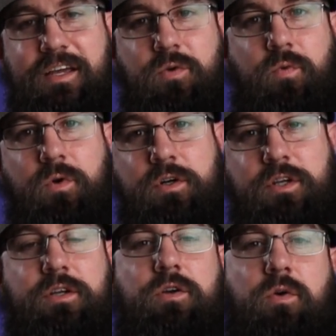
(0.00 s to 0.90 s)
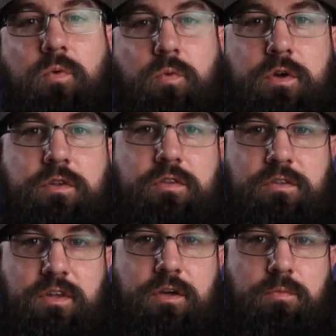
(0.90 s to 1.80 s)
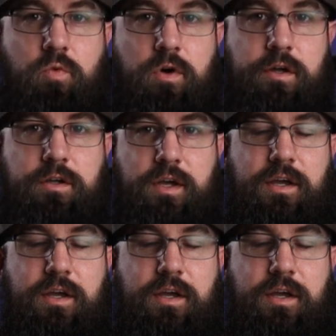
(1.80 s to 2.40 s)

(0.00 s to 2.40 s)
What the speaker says: it working with the M1,